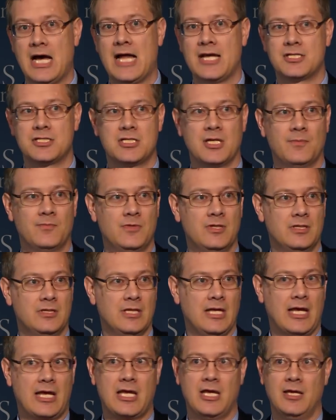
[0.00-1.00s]
not something
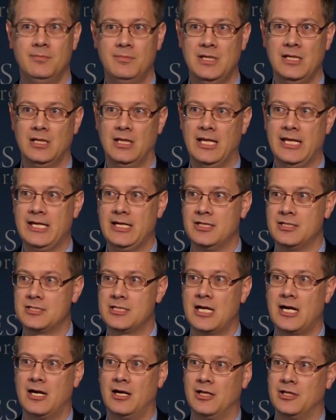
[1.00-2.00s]
that can be laid
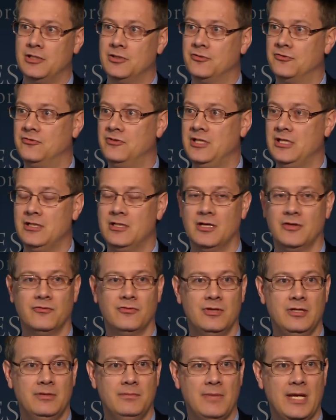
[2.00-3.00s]
entirely at the feet
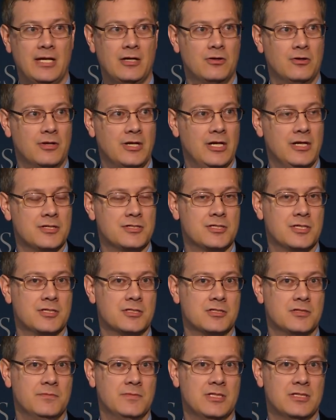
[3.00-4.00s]
of the medical care
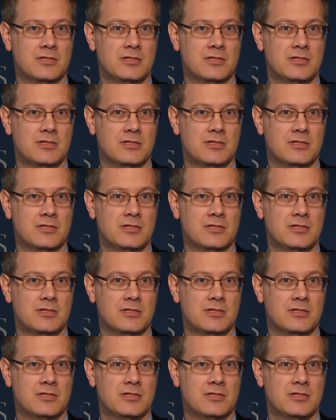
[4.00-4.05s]
system.